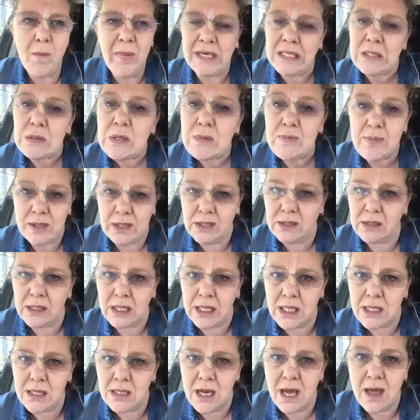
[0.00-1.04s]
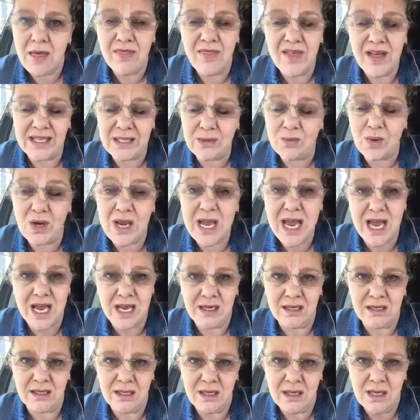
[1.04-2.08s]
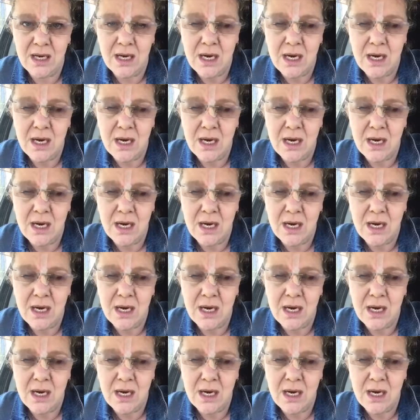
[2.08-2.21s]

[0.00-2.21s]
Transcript: mixed with parsley. And that's what I had.